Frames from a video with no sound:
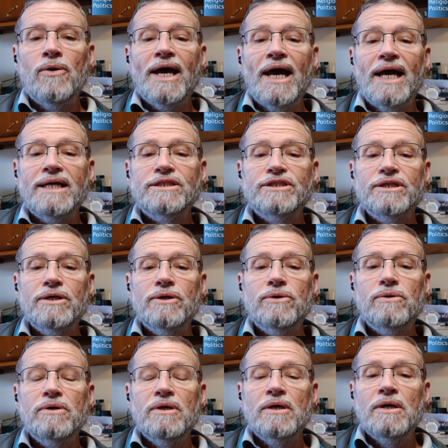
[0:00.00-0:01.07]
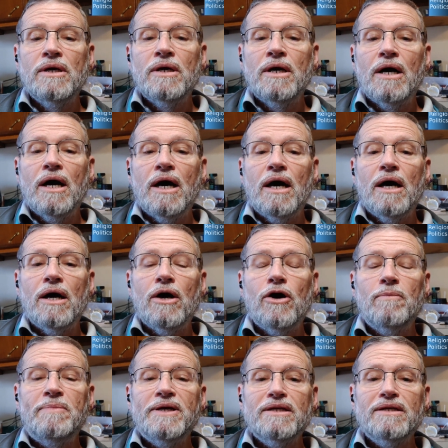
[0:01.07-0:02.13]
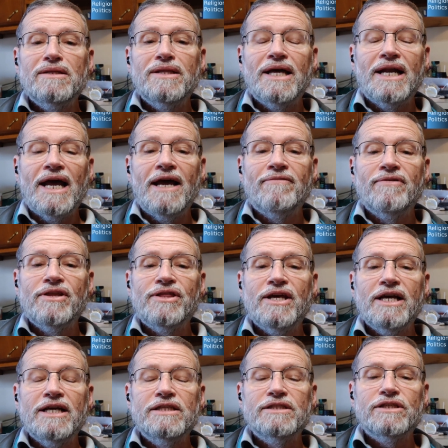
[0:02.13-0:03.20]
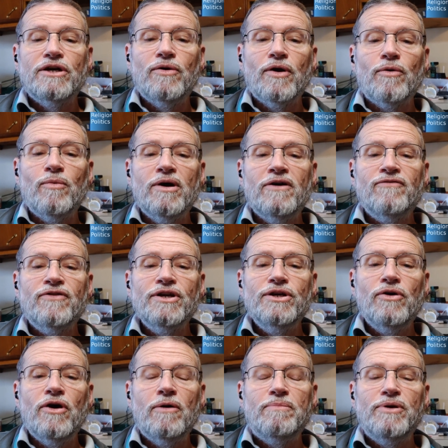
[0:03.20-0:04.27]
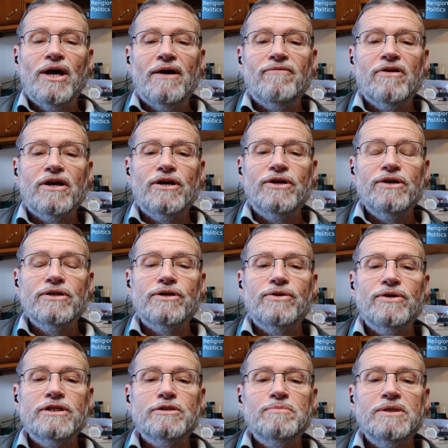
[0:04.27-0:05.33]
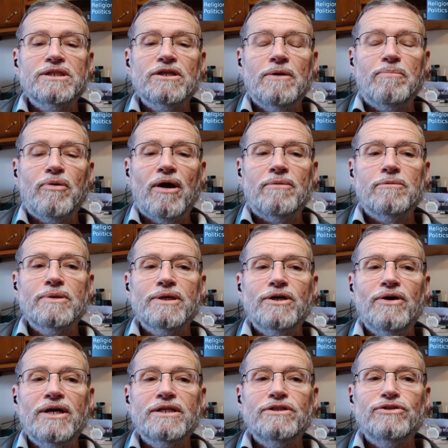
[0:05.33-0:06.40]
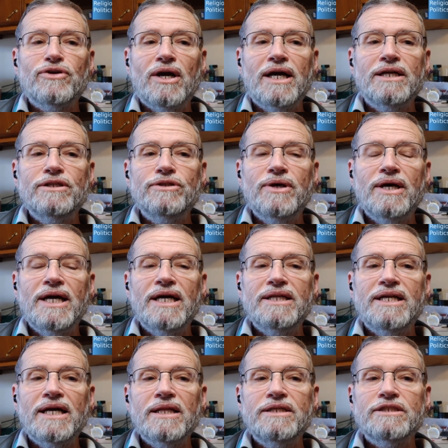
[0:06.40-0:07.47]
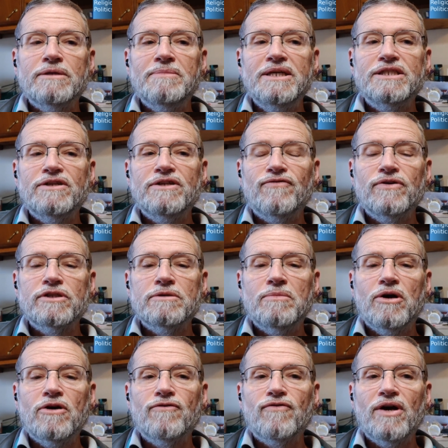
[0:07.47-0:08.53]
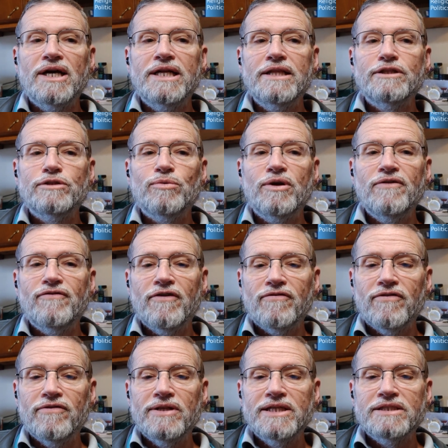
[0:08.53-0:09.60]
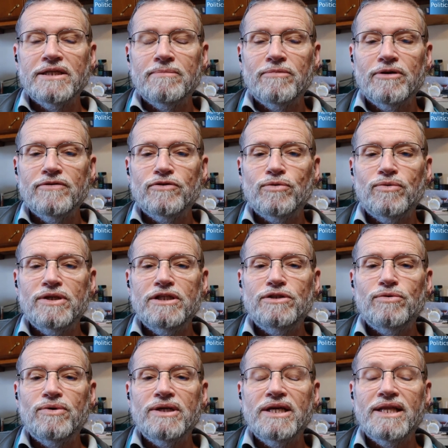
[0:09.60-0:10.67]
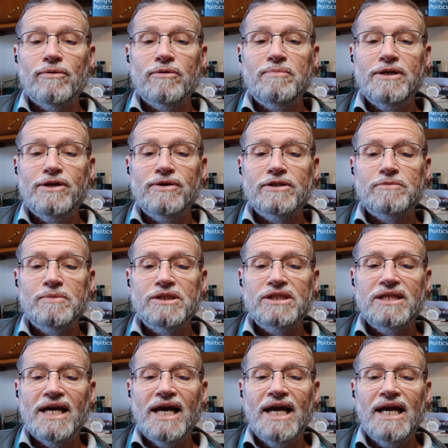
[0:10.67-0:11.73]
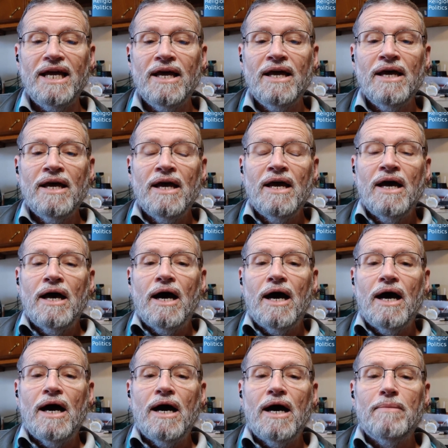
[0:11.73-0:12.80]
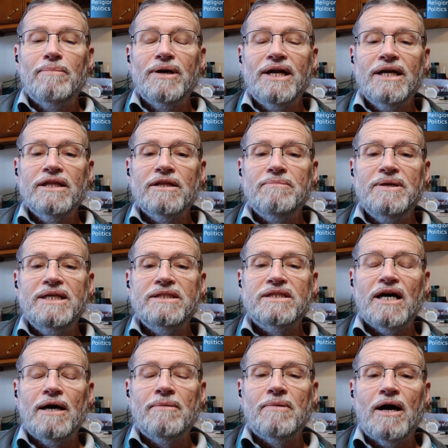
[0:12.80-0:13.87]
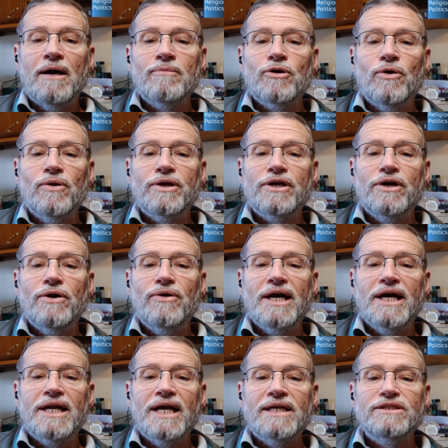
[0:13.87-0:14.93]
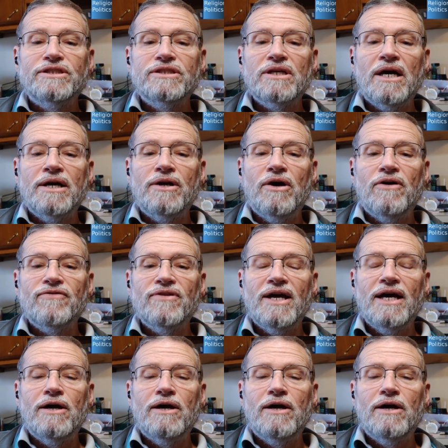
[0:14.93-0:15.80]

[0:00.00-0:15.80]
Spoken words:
Okay, so hoping that everything is going well for you. Hope you have a good Christmas. I'll probably go ahead and try and do a daily summation for tomorrow, Friday, the 25th of December of 2020. That would be Christmas Day. But in the meantime, I'm going to go ahead and sign off